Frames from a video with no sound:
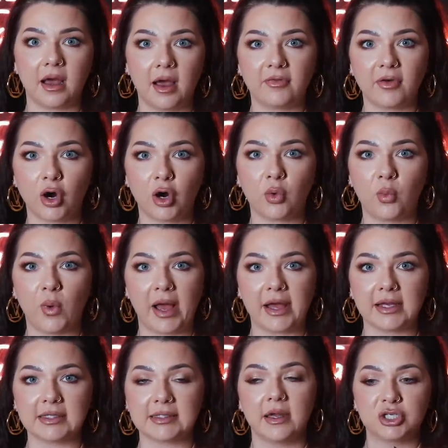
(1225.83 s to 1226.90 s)
of her
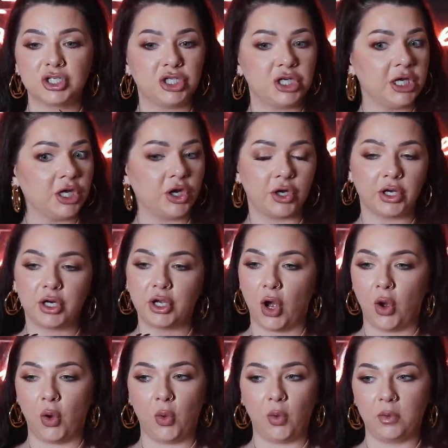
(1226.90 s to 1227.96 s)
was, she could
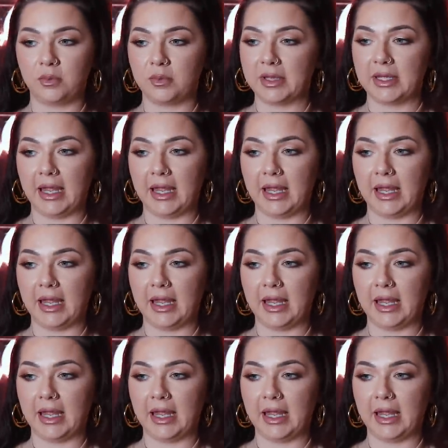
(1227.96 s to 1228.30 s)
go